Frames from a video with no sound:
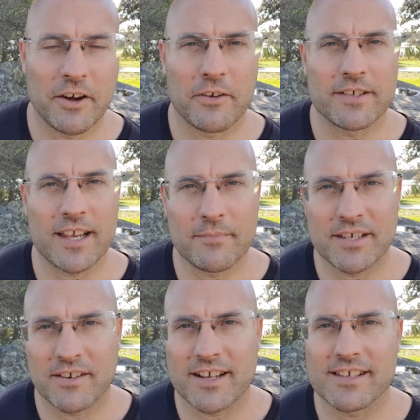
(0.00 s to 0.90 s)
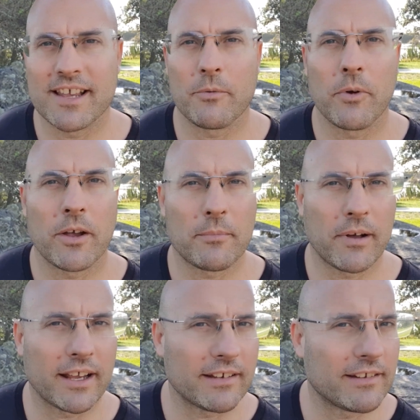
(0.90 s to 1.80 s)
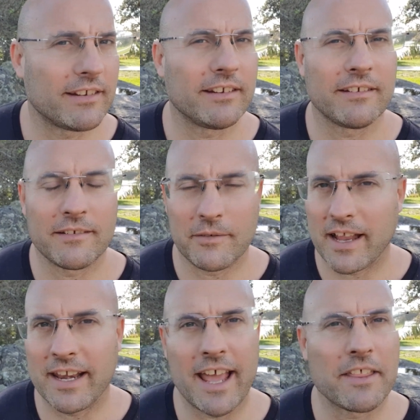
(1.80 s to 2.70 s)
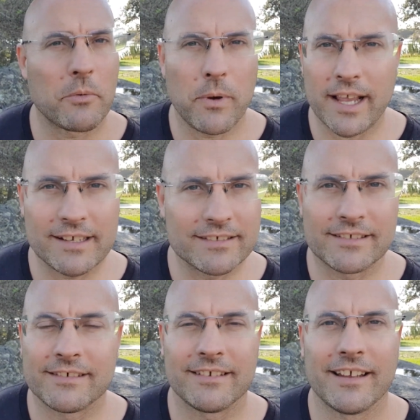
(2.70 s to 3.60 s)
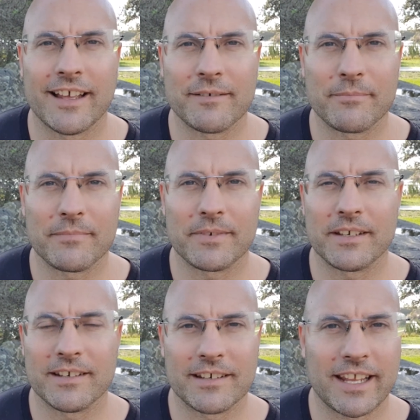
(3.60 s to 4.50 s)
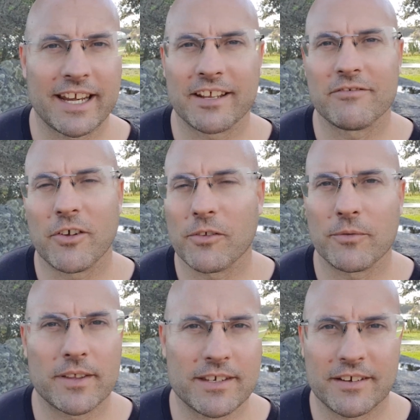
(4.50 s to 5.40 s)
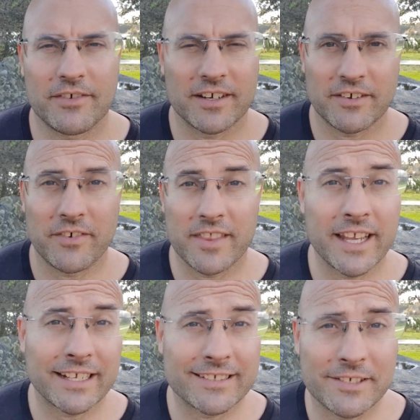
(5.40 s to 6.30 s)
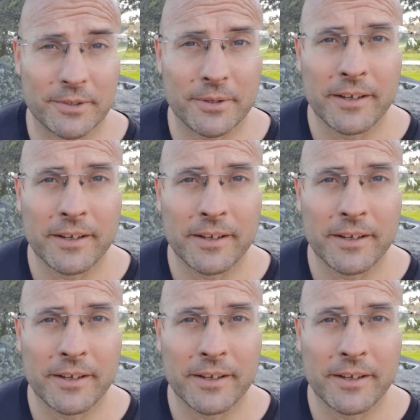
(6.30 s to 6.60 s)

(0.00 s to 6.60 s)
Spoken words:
subsidize that work in other ways, getting involved with different things to